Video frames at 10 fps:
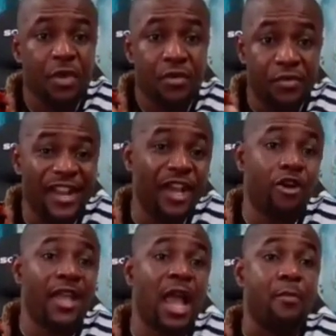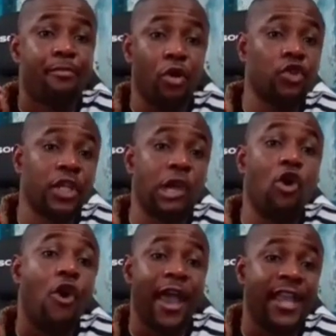When they call ya impose
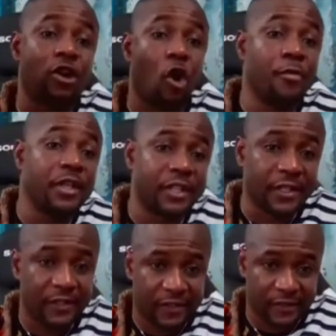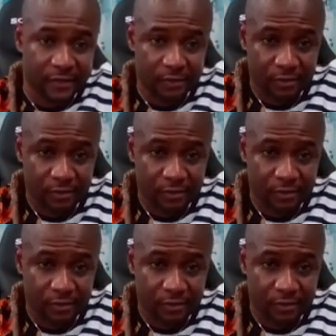on her communities.